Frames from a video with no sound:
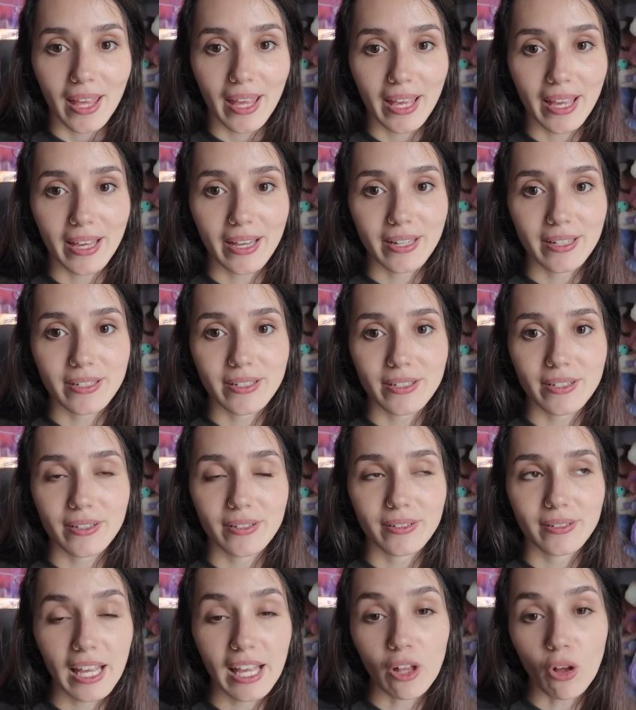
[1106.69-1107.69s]
And
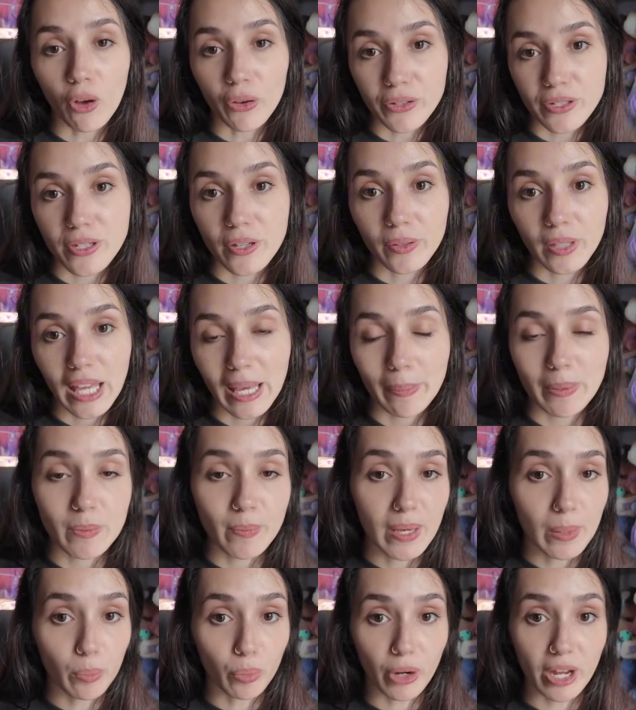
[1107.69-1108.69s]
it also keeps
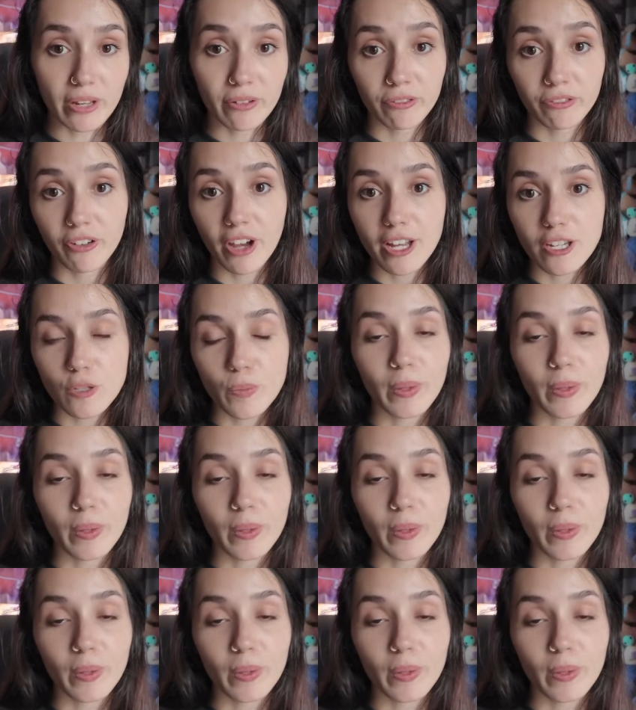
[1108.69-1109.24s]
my brain fresh,